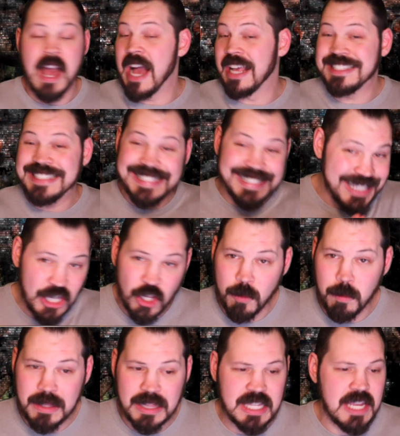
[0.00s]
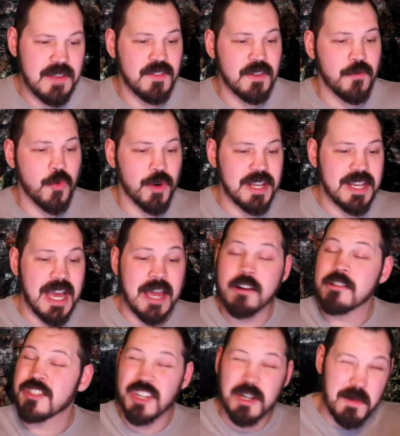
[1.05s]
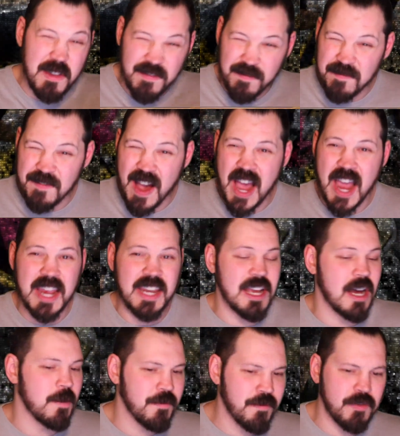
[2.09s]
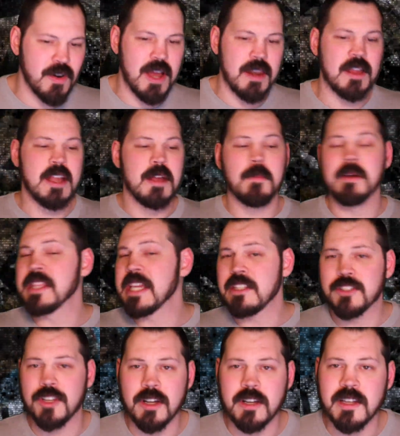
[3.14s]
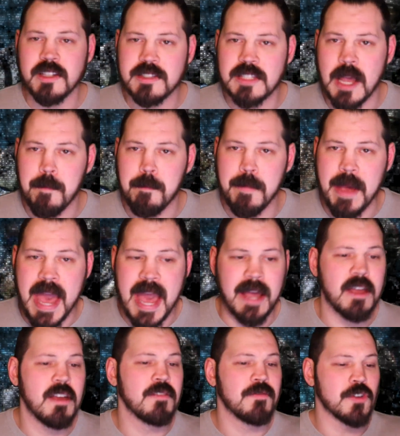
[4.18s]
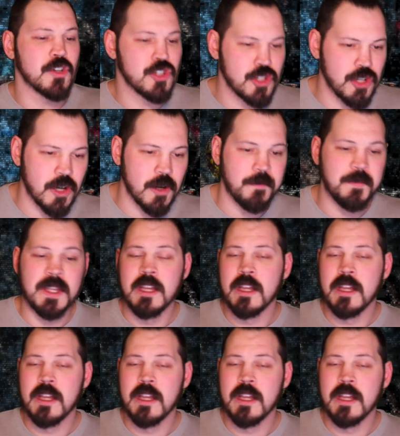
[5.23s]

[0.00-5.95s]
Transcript: I still believe the 49ers are going to be fine up front, but they took a step back for sure.